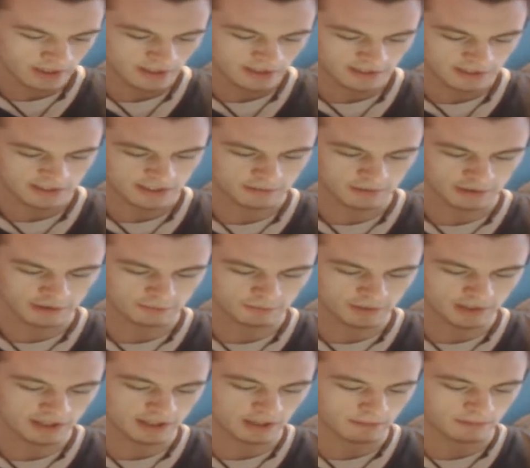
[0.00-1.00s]
This must
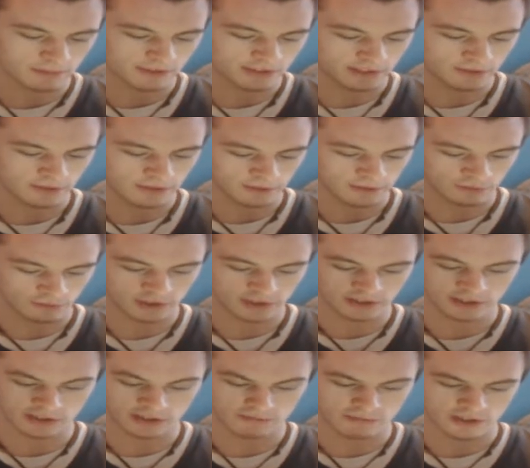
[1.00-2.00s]
be that mysterious
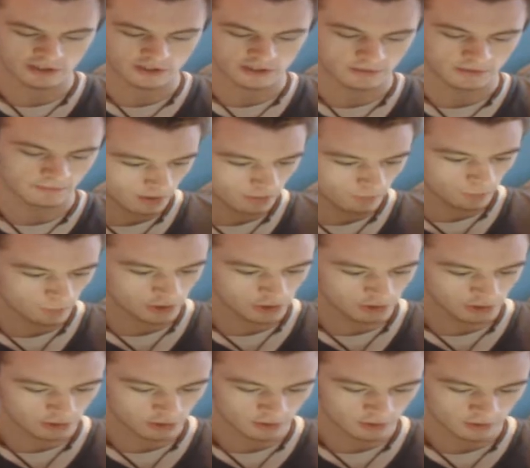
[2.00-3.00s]
Rick's dimension. We
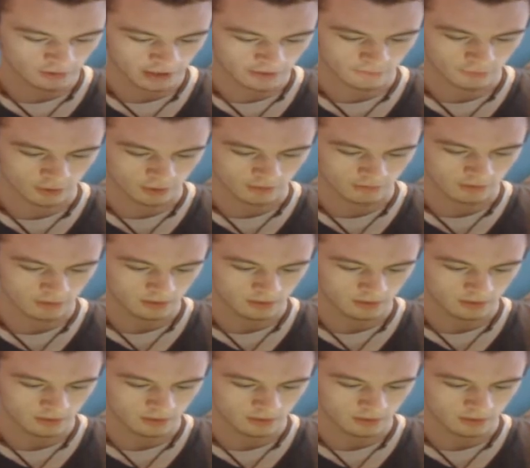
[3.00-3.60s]
should look around for him.